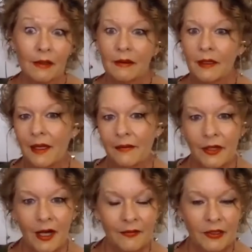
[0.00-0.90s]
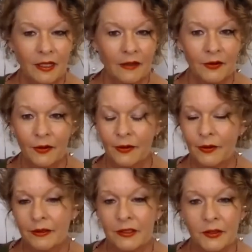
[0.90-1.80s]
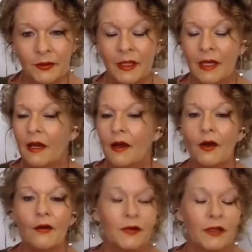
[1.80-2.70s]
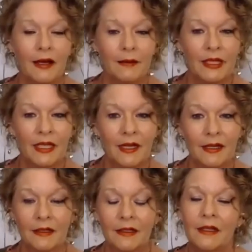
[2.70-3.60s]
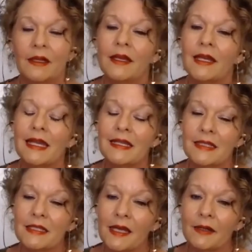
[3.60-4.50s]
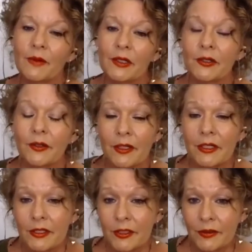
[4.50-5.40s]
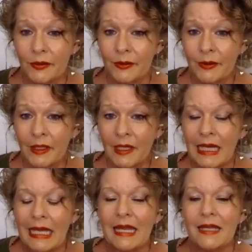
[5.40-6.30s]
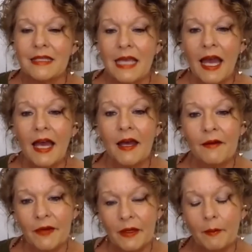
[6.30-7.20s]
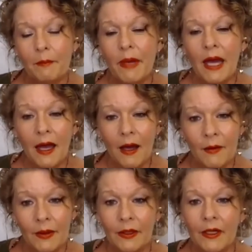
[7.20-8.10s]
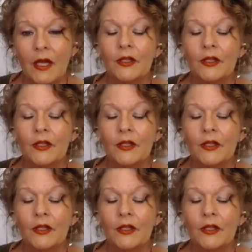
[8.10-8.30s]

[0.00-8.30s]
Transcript: I'll never have another hurdle to overcome again. Instead, what you're going to do is have power.